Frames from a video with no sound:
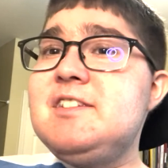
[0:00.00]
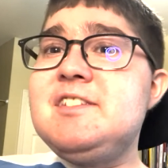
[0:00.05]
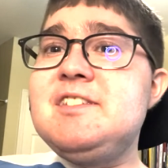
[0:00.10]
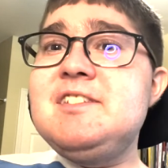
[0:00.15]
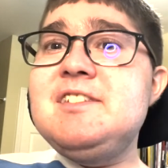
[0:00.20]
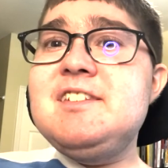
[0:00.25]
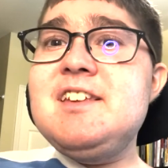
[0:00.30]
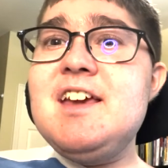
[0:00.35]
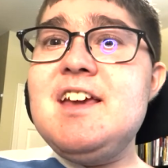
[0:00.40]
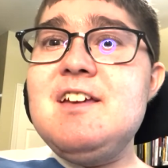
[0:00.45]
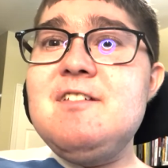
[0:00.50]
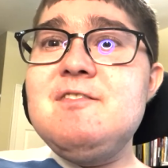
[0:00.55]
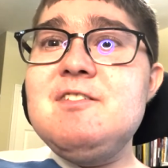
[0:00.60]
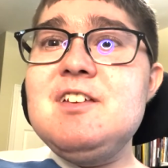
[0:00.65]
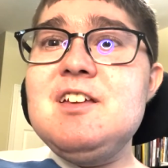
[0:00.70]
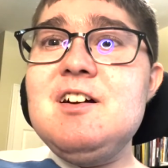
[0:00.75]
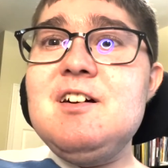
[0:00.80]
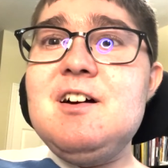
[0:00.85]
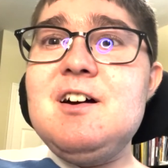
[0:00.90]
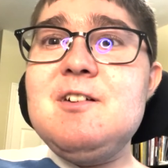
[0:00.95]

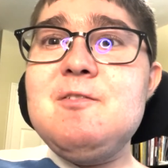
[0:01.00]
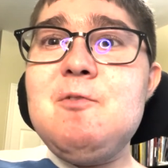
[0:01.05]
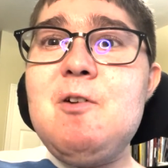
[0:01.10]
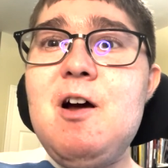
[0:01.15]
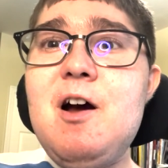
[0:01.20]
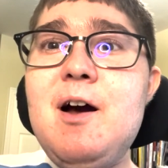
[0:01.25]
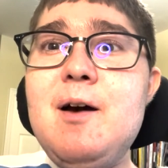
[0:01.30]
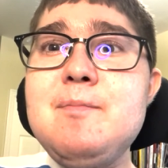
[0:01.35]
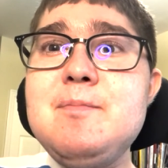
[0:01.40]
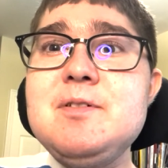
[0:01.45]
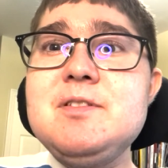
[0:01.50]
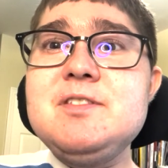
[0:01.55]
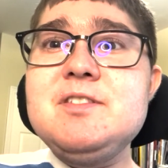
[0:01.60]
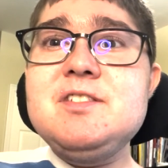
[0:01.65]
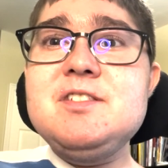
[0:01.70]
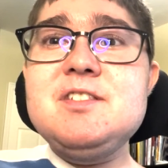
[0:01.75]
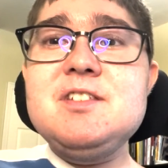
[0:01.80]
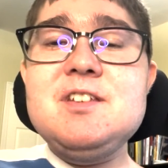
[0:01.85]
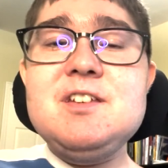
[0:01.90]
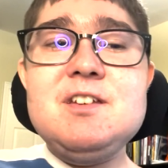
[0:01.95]
Tayvion
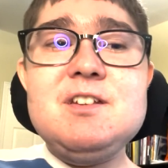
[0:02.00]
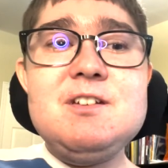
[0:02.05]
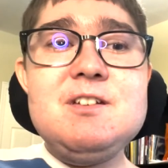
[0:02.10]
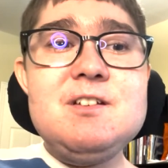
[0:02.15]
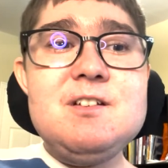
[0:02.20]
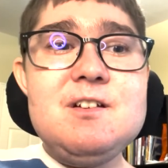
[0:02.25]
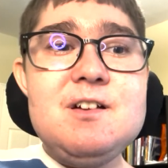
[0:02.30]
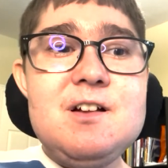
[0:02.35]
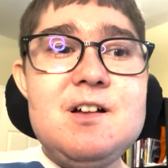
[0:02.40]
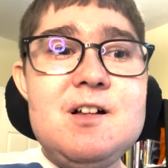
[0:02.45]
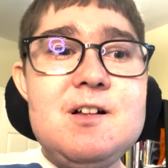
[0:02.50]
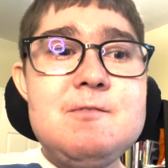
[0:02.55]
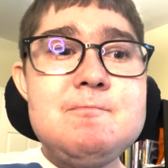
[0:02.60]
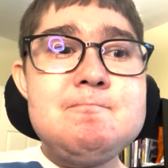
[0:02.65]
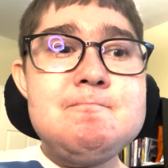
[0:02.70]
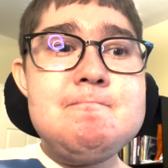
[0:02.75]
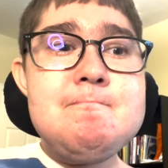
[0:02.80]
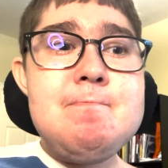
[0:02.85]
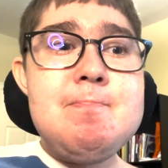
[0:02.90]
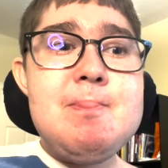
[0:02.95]
Robinson uh,
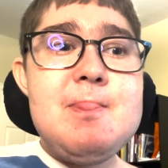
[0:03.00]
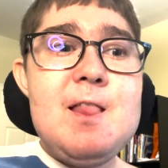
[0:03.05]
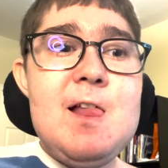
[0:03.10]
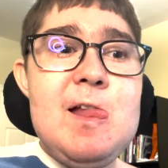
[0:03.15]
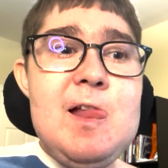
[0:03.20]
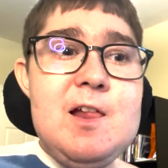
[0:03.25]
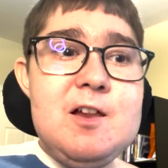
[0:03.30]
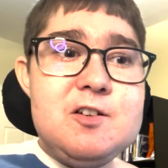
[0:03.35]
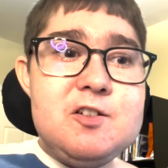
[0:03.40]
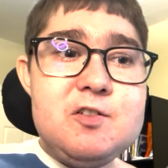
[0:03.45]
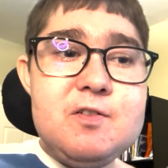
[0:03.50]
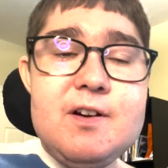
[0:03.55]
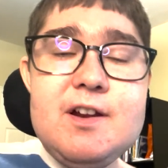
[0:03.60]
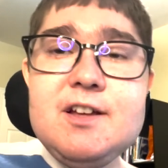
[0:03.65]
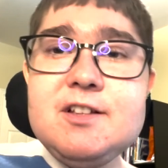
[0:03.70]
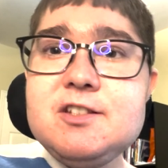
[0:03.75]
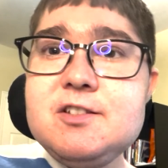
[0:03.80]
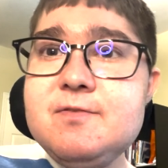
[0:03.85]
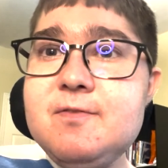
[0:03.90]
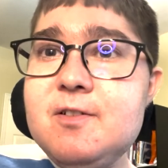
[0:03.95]

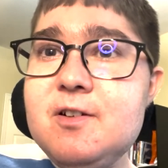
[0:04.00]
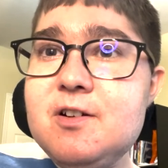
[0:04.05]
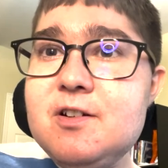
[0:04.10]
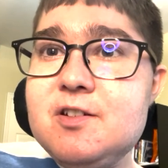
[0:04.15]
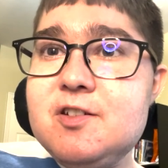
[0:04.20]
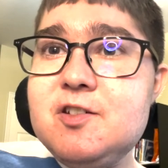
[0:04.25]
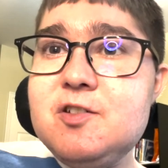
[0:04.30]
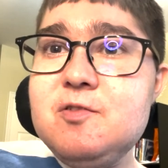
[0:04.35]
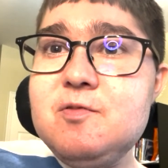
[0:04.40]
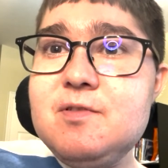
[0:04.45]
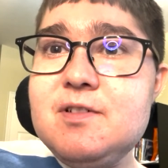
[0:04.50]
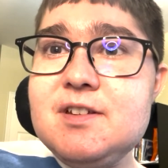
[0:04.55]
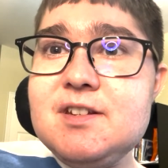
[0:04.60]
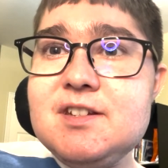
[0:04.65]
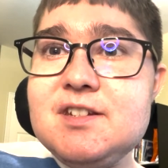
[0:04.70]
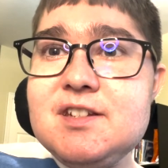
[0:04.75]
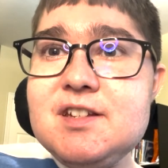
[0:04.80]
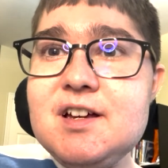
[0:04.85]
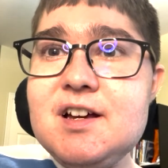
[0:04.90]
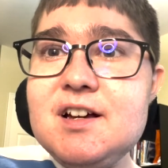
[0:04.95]
transferred to
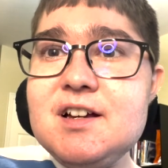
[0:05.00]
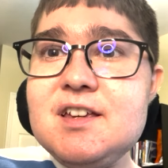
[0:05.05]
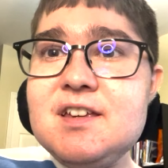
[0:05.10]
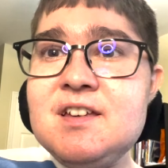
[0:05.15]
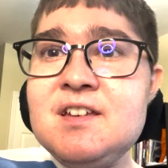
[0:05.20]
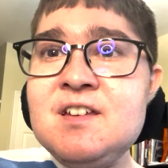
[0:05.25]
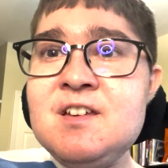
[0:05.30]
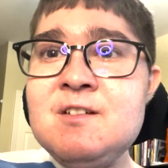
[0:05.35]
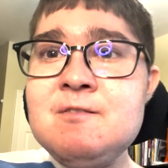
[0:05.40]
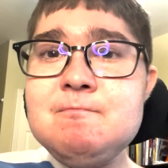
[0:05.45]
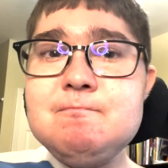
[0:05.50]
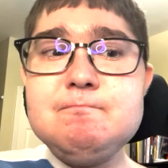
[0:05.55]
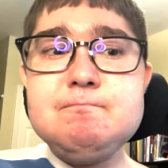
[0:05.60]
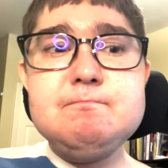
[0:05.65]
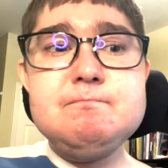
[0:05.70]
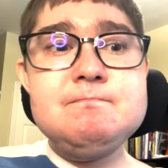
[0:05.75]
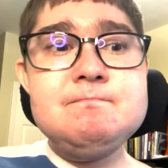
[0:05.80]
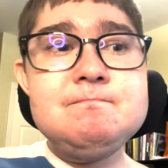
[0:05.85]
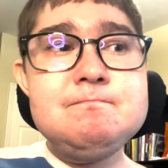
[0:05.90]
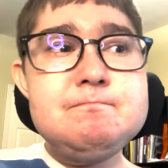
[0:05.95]
Kentucky.
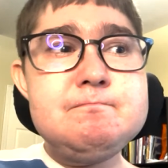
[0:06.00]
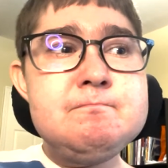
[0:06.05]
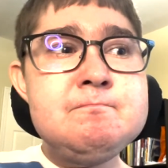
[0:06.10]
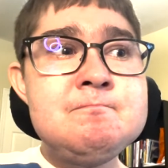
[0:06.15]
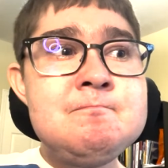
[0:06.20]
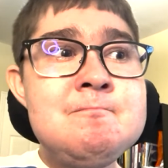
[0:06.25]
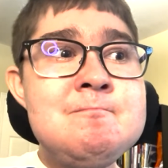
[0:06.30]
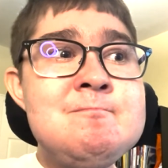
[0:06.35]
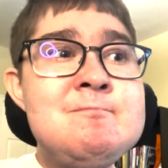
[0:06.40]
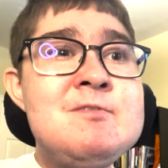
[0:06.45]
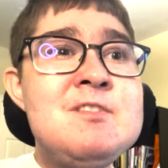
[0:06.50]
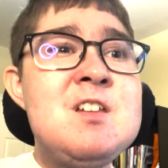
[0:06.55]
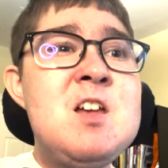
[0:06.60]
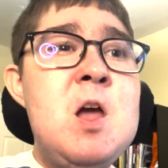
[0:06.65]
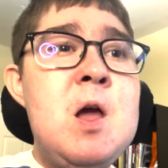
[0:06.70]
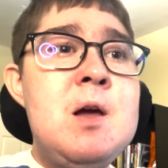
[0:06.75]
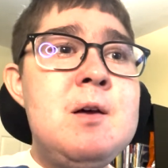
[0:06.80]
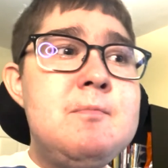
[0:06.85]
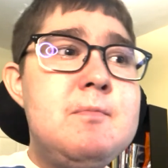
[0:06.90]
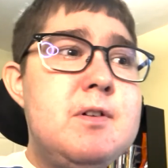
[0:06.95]

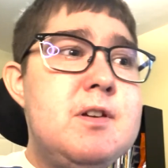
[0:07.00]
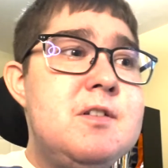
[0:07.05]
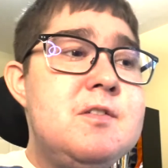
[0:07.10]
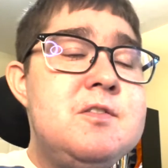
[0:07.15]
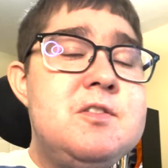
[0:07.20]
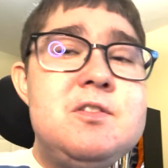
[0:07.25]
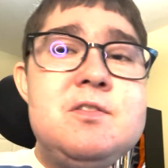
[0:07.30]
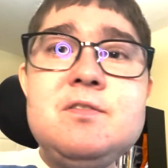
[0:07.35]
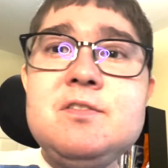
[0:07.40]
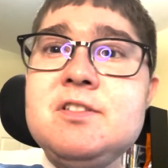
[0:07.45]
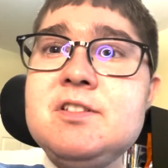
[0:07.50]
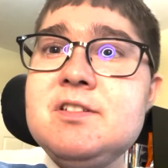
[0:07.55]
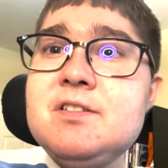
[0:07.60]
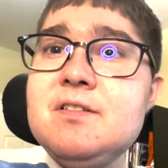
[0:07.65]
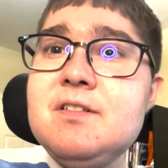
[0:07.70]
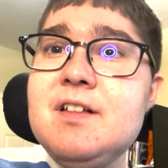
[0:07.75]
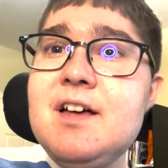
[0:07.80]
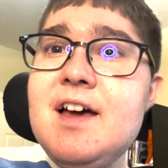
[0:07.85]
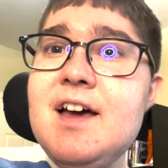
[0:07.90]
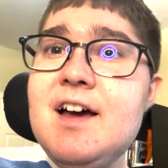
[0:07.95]
But you do
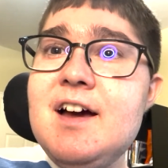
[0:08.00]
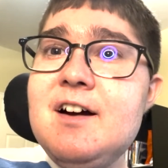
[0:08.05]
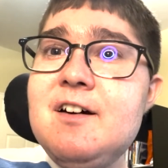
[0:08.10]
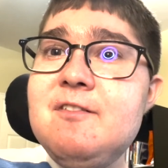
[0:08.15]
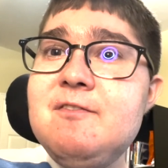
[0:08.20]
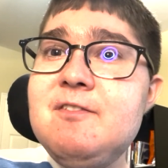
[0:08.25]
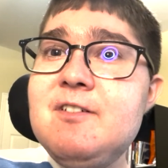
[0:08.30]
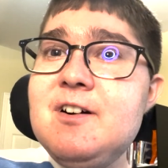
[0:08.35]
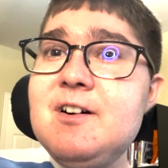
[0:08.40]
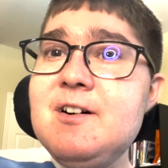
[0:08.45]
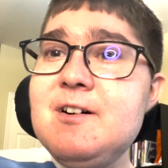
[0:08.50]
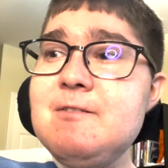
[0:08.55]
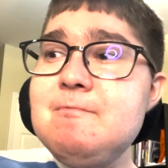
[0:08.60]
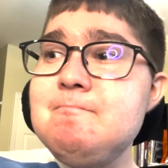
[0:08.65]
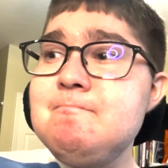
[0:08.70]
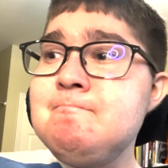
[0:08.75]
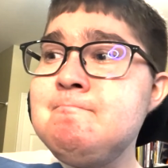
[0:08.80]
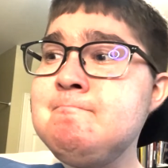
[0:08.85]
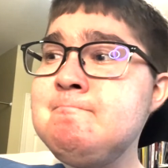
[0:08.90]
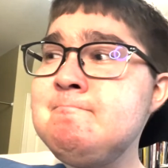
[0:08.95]
still have um,